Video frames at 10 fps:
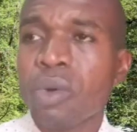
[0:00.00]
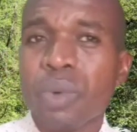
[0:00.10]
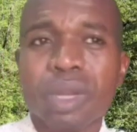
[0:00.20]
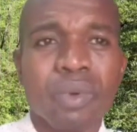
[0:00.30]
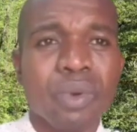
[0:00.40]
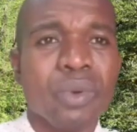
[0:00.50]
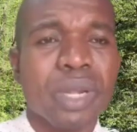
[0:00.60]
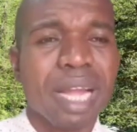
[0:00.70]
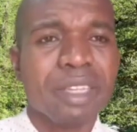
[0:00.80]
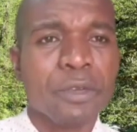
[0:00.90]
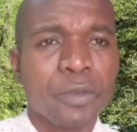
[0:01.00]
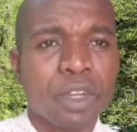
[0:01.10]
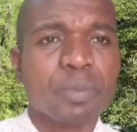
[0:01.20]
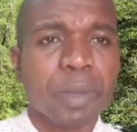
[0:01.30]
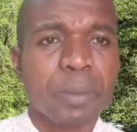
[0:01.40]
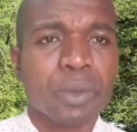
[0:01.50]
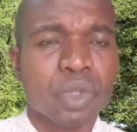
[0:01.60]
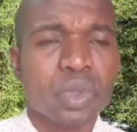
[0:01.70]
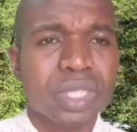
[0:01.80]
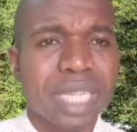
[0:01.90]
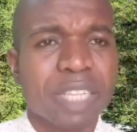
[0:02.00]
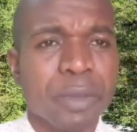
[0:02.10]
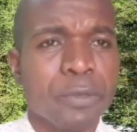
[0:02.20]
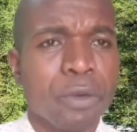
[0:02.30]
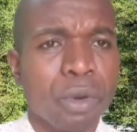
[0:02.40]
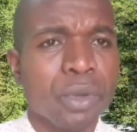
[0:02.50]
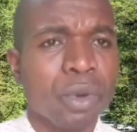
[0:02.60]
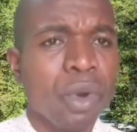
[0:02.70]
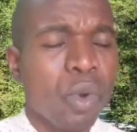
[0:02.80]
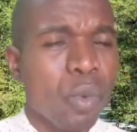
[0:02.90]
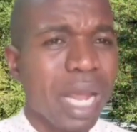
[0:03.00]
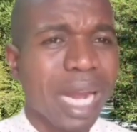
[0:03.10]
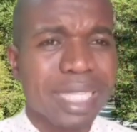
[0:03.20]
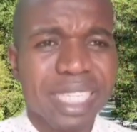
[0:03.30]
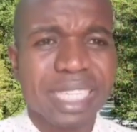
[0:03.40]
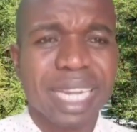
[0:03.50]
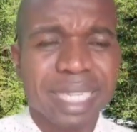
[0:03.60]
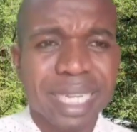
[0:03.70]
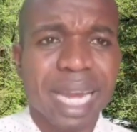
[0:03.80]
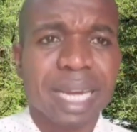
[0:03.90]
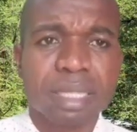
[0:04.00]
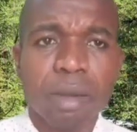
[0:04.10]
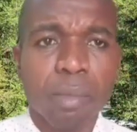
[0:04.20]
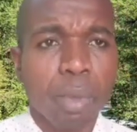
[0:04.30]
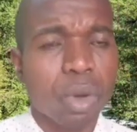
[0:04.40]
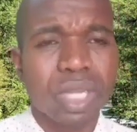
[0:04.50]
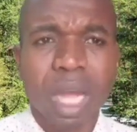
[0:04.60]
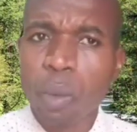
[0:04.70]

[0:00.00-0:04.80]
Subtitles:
We are the first people to start before you. We are this and that." But I